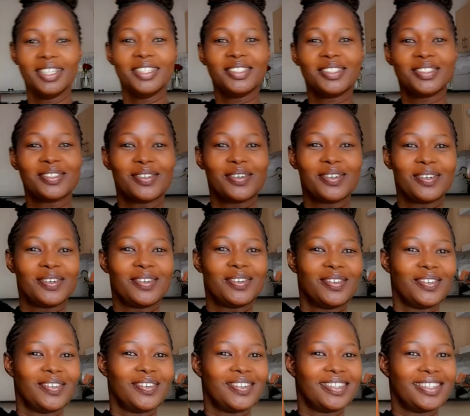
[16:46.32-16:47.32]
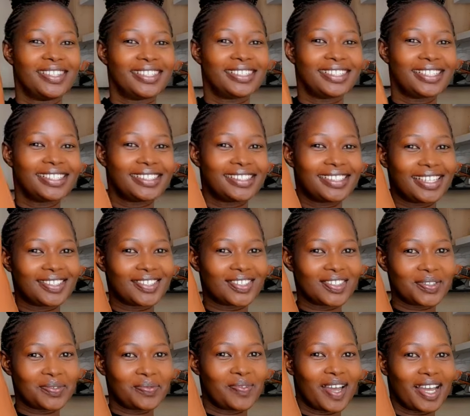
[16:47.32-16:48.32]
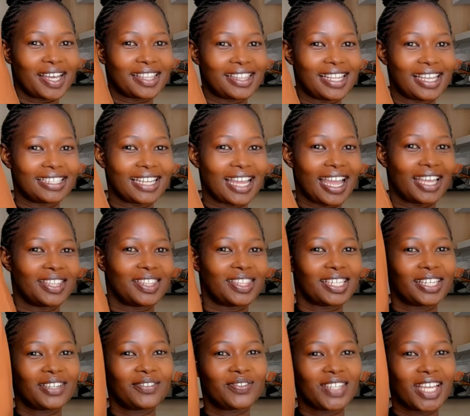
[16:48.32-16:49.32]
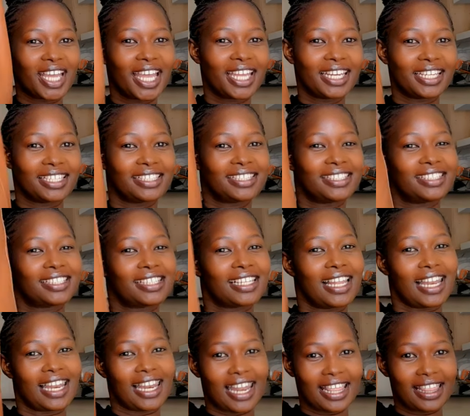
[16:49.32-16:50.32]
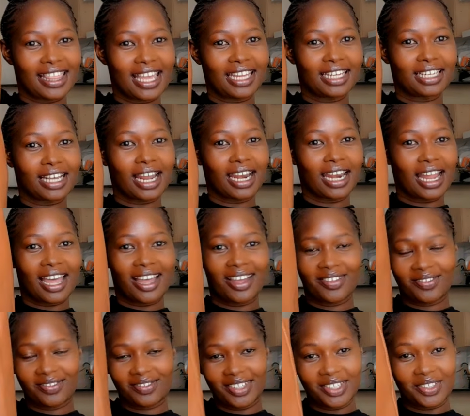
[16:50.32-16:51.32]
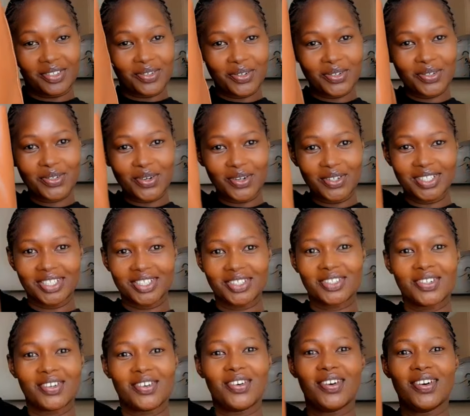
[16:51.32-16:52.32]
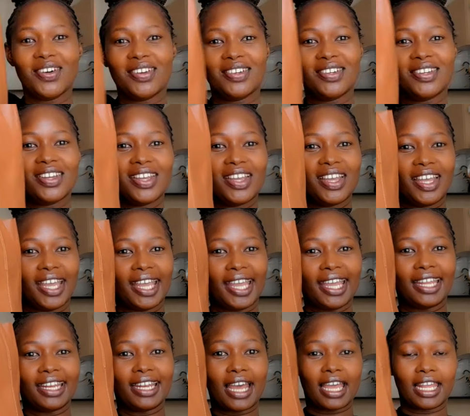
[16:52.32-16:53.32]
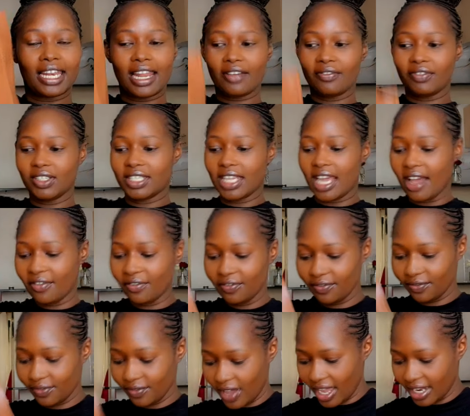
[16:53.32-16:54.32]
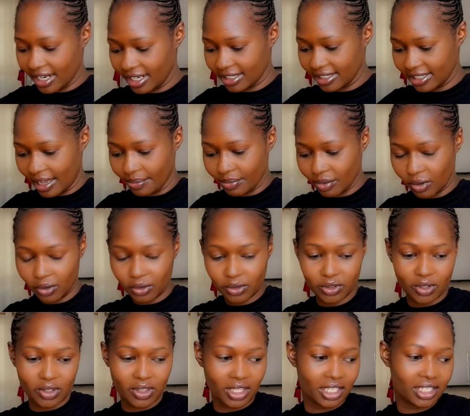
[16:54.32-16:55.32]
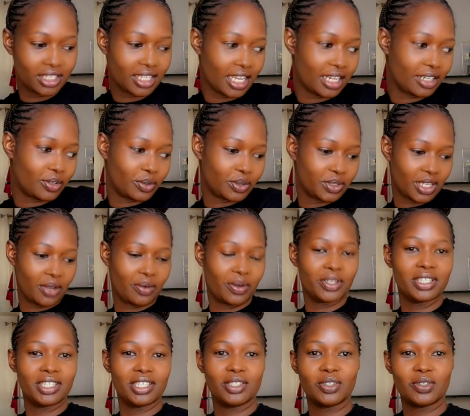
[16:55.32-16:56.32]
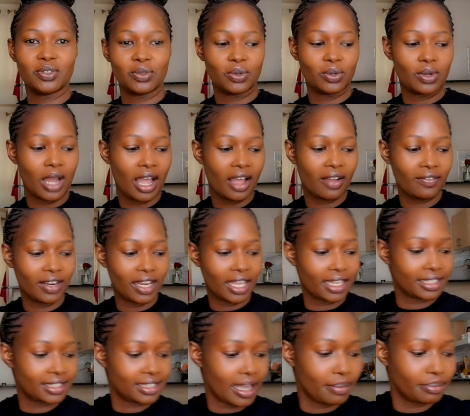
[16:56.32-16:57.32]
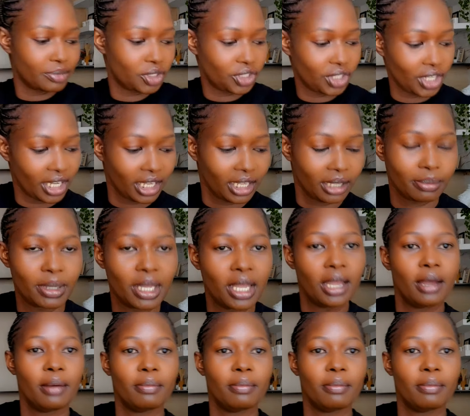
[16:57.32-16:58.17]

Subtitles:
So this is the tote bag that I thrifted. It's leather in color, in good condition, and I love it. I've added some clothes on the inside because I want it to have like some shape.